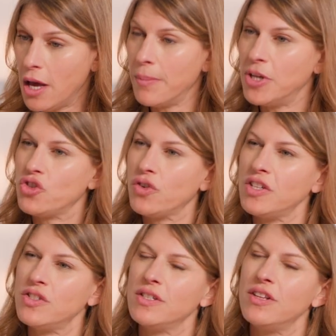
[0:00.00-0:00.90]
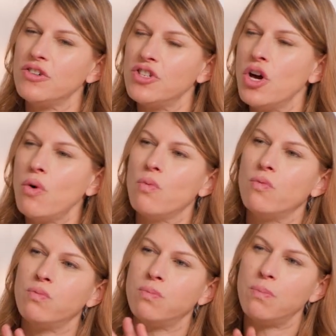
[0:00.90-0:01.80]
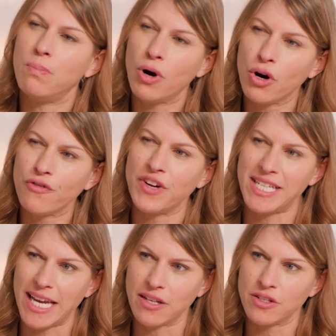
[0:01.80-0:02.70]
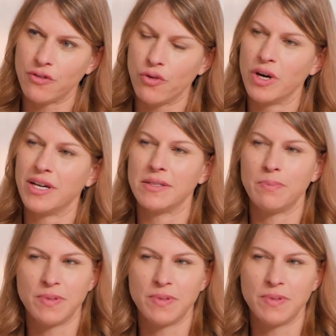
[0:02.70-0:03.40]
but trust, there's no perfect answer for it because